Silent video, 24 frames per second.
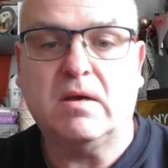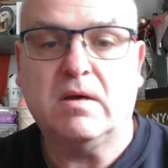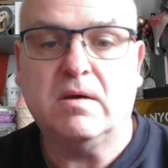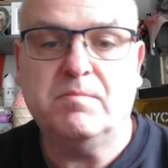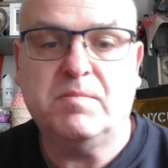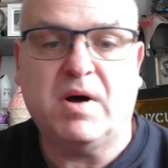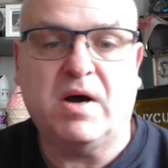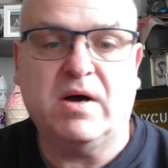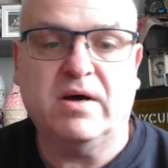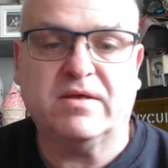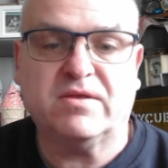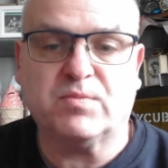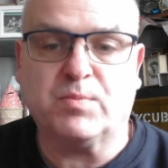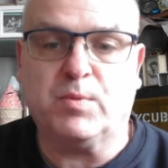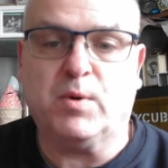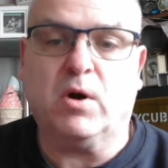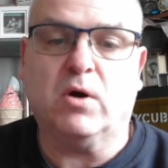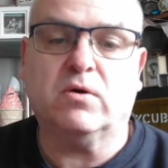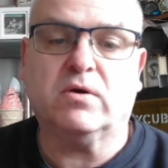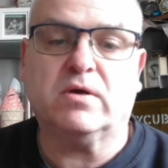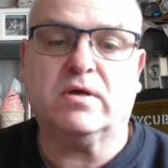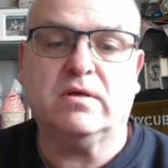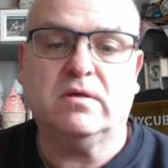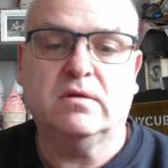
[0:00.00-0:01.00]

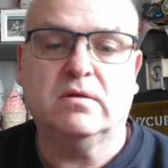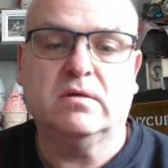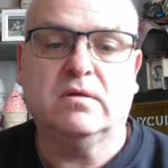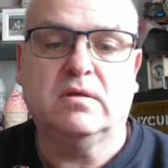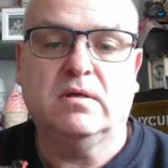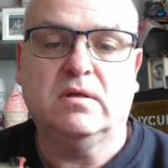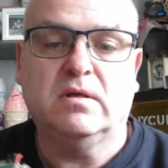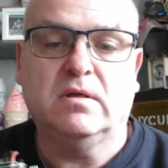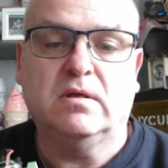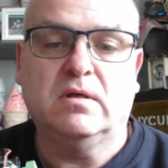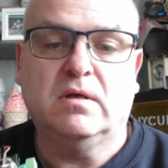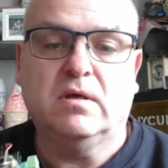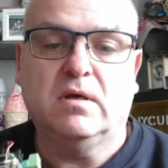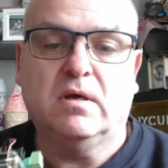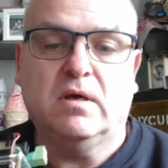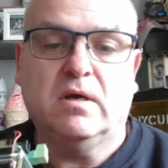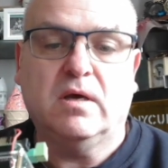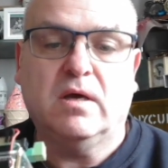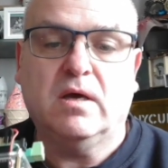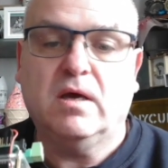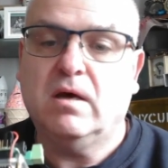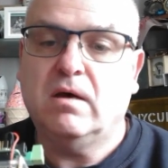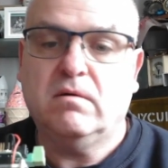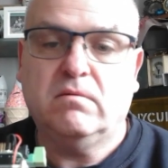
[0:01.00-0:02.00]
Pysprog,
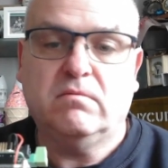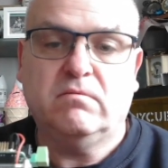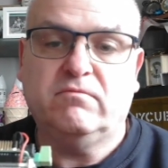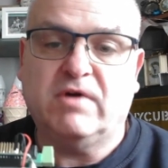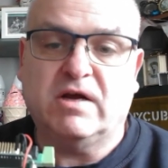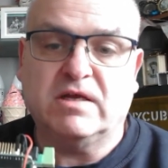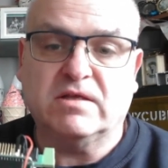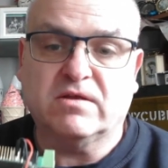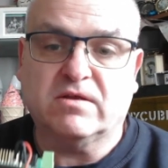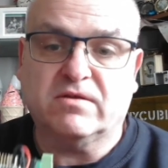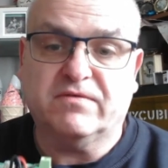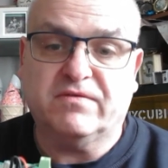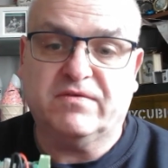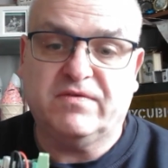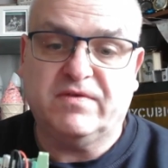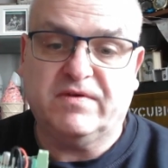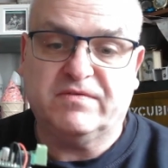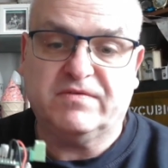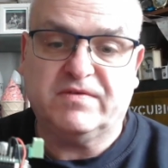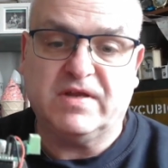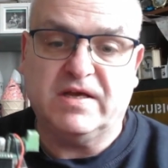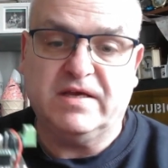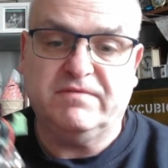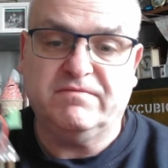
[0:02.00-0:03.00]
runs at
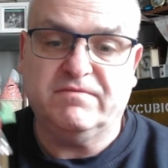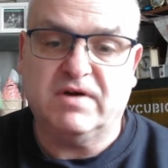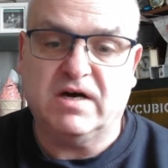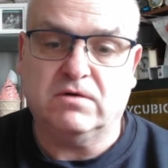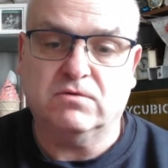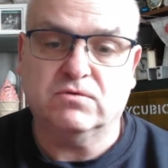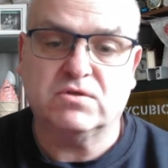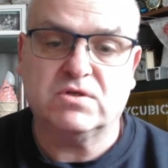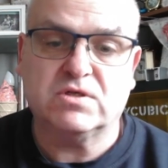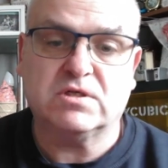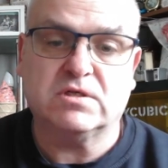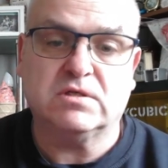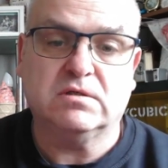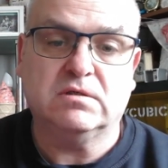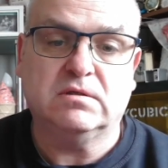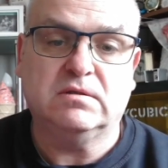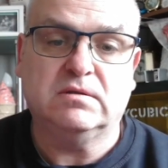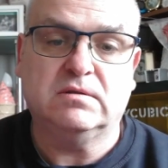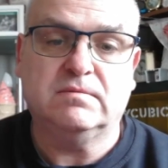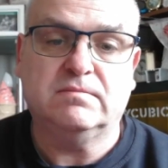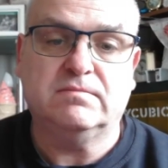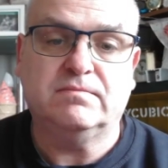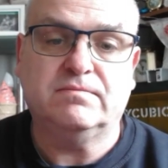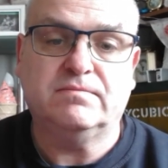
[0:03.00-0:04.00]
15 volts,
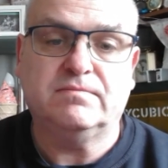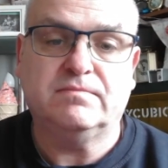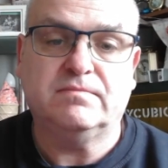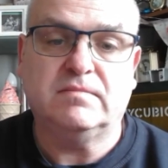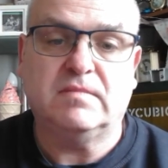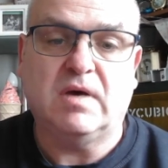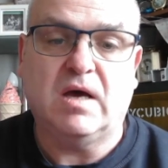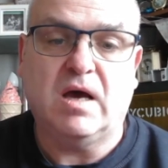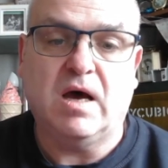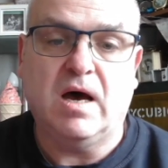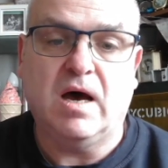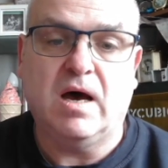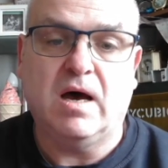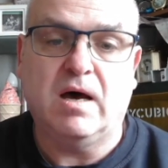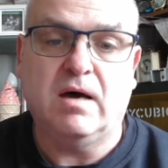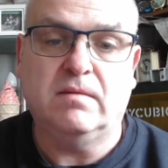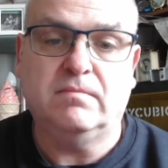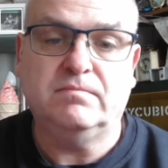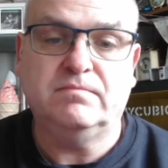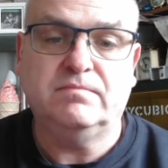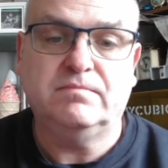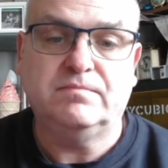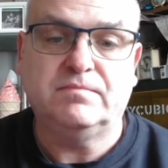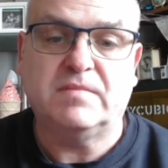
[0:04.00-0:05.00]

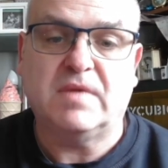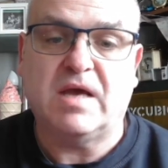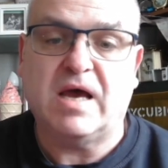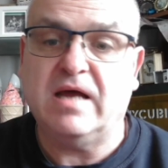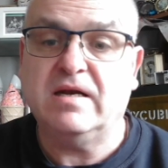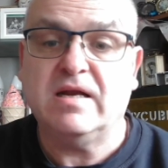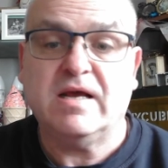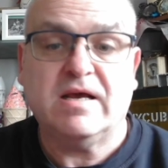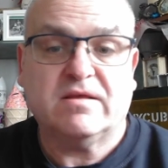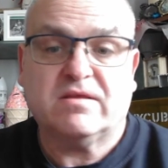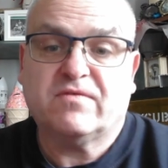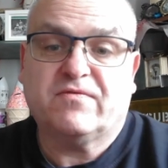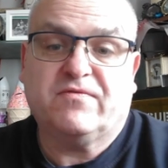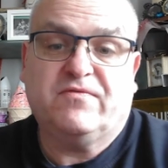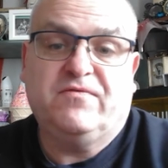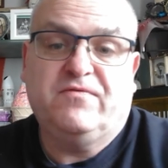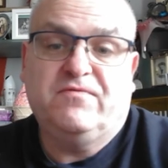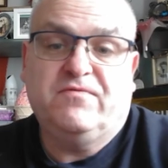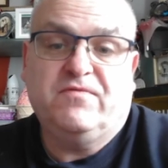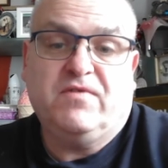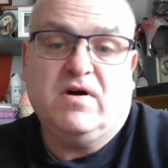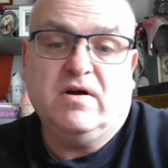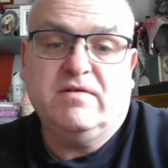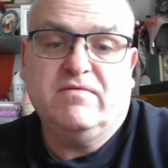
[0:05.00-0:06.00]
and that's
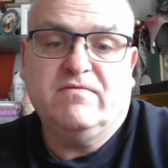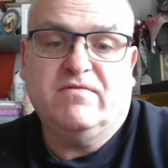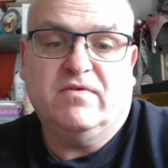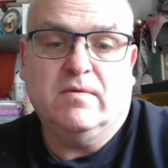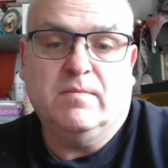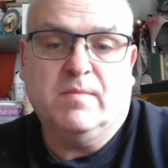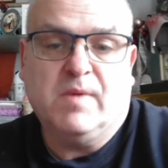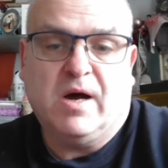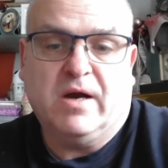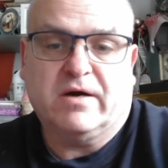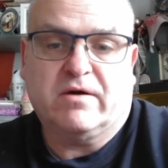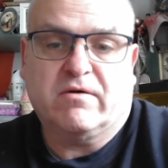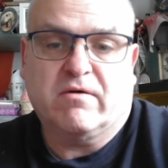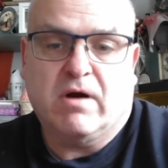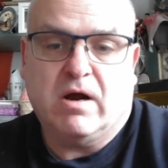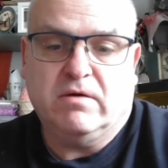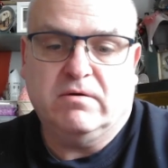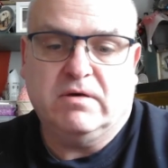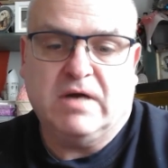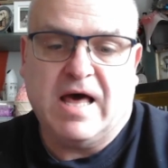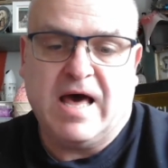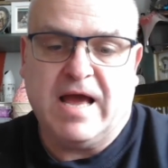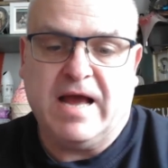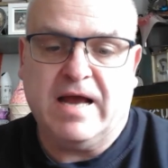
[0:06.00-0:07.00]
fine for the micro
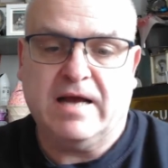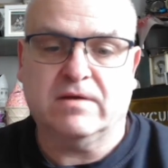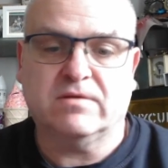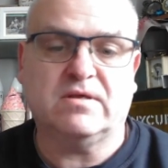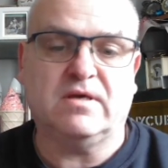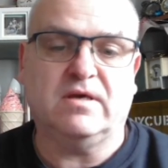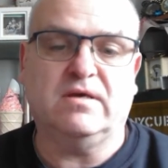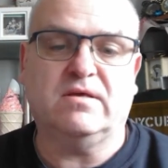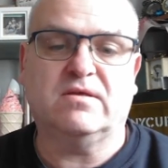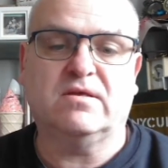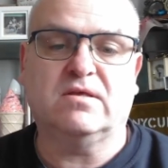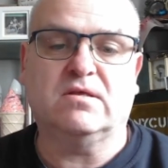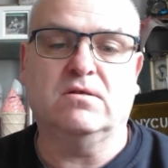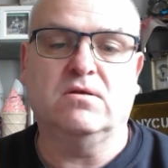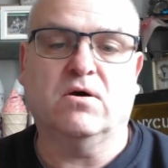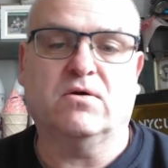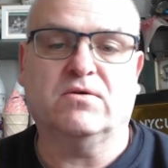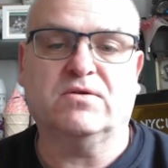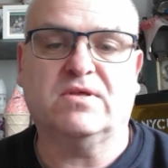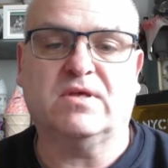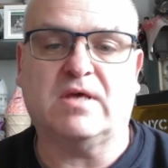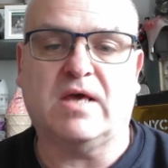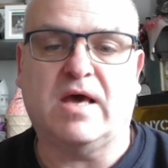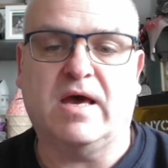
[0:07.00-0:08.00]
layout. It's
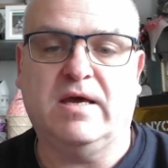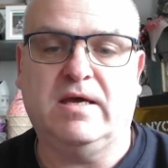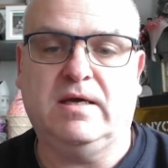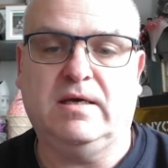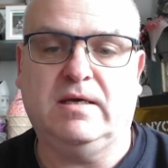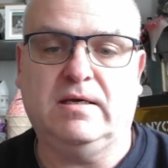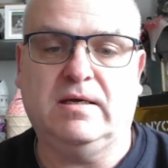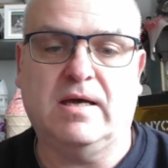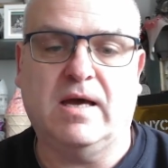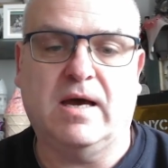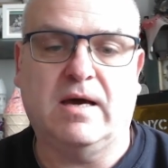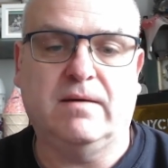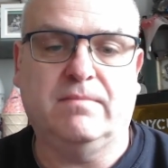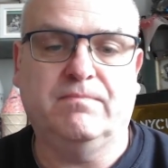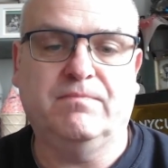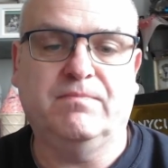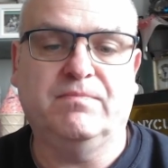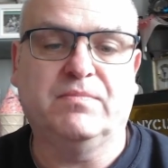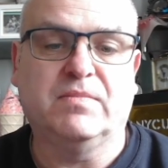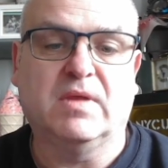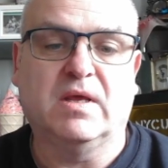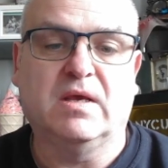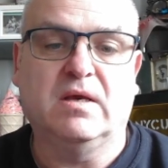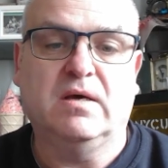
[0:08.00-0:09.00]
not
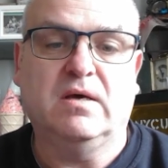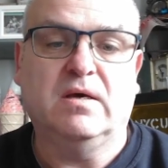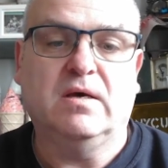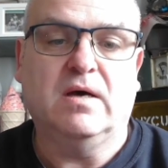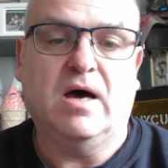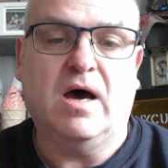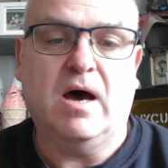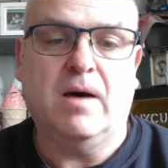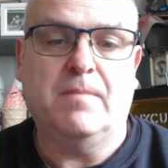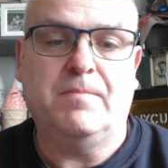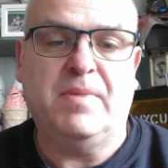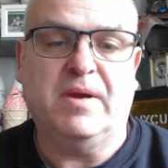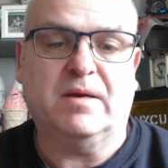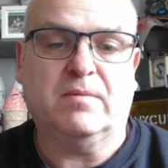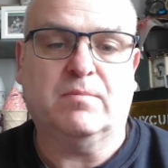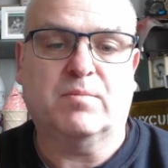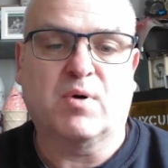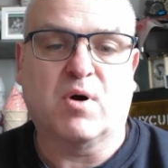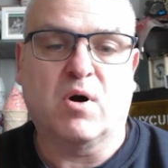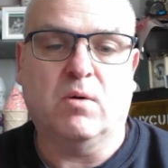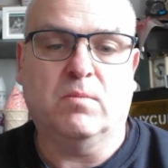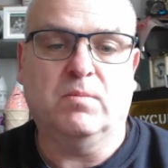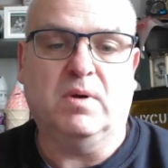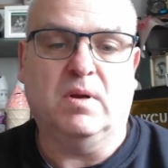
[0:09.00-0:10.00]
a big
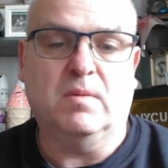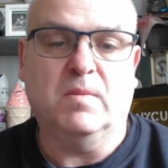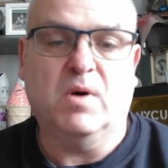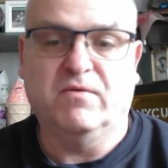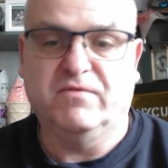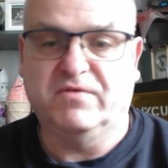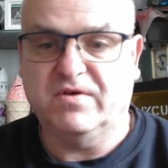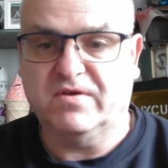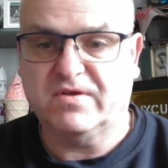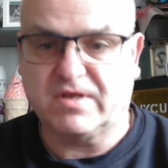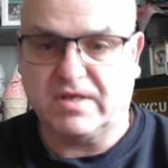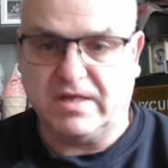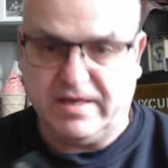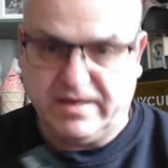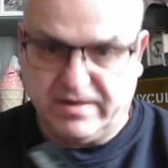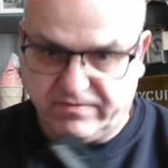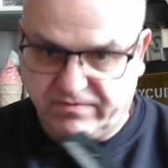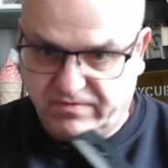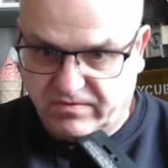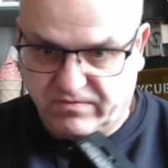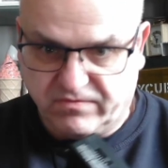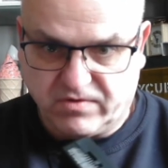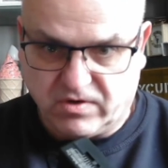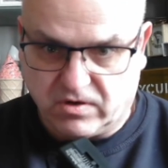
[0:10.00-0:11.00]
problem. Obviously, if
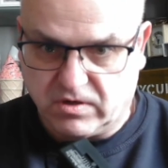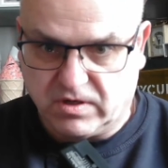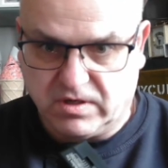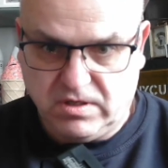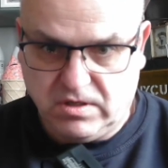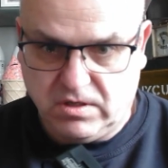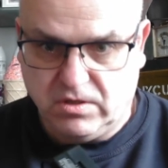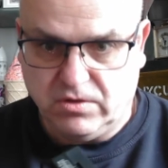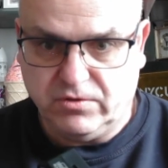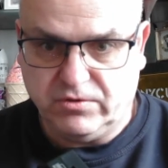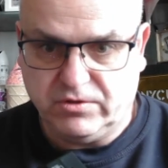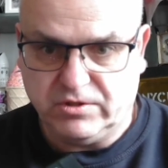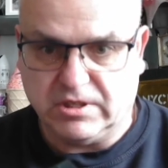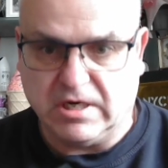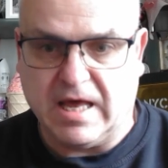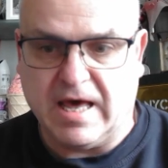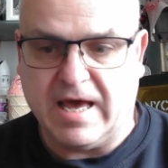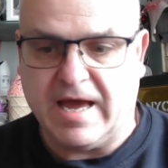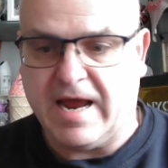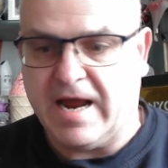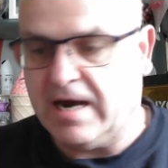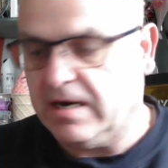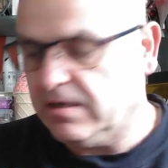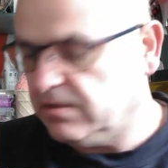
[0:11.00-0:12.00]
you've got a huge
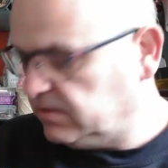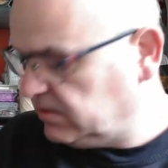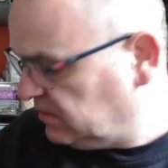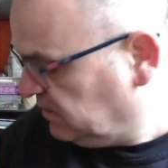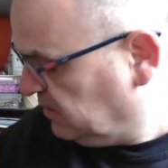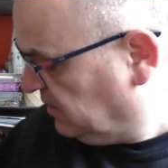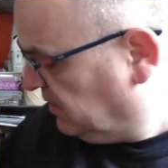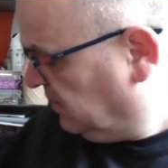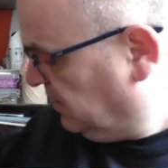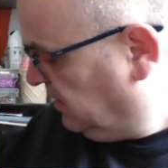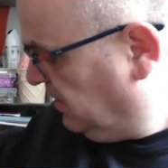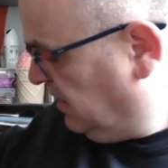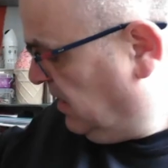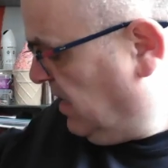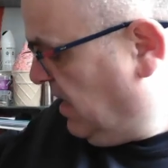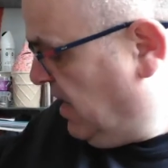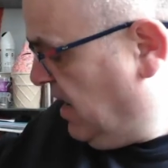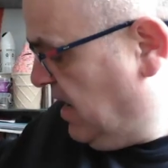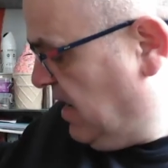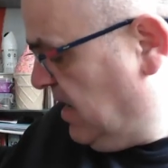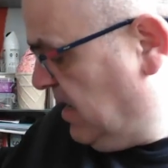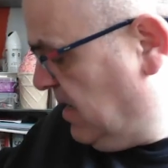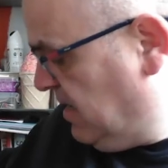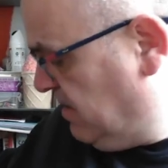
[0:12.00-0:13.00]
layout
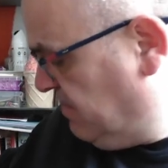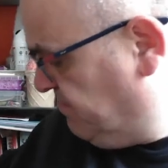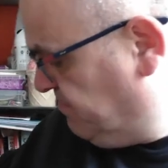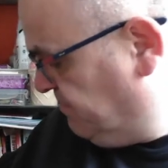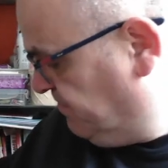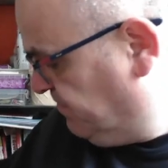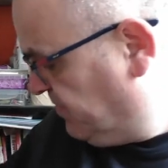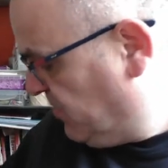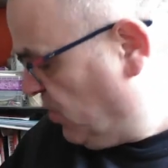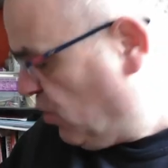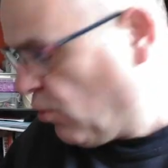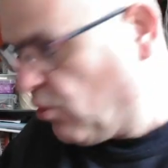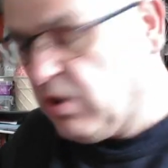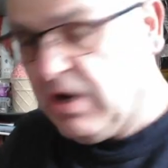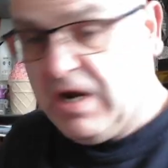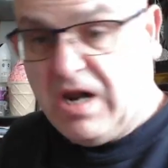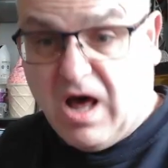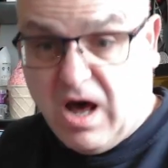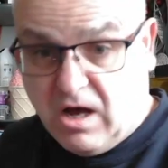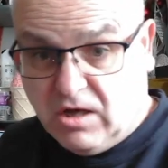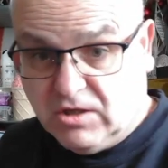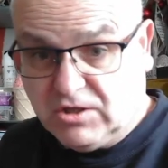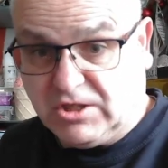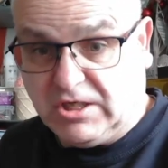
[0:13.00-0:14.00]
or a
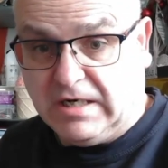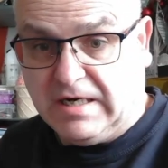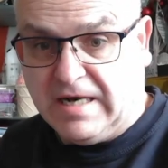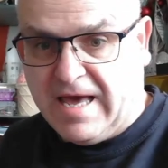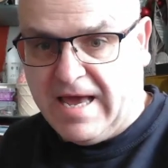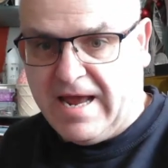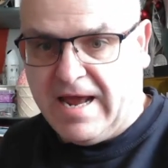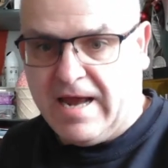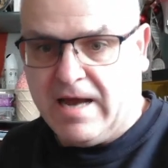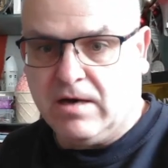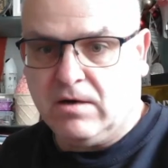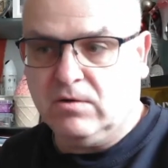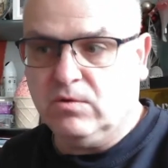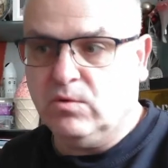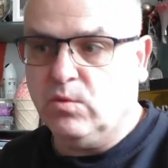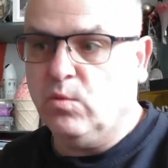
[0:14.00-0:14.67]
larger layout,